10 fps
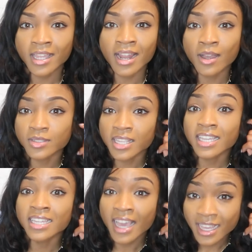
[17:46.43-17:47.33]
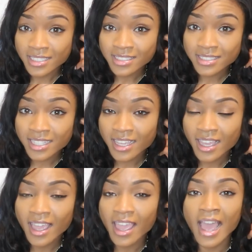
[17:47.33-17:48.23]
And I was like, yes.
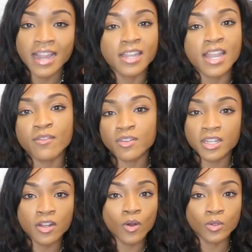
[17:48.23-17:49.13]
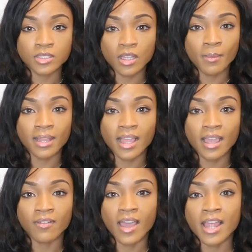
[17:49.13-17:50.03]
Never did a wholesale in my
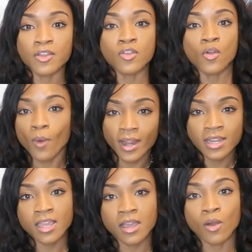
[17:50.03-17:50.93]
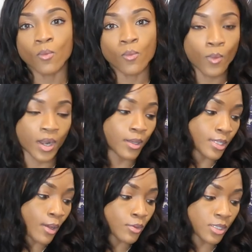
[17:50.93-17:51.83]
life. Had no idea what
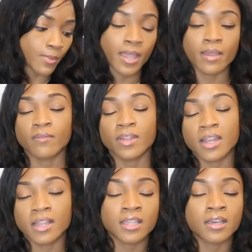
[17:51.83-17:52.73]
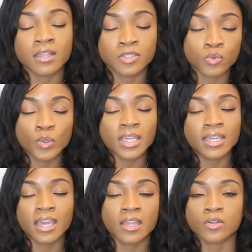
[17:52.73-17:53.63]
I, I was just making vanilla sweet
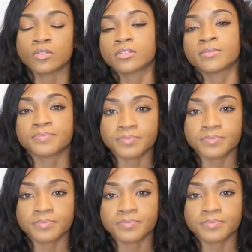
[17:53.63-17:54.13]
candles.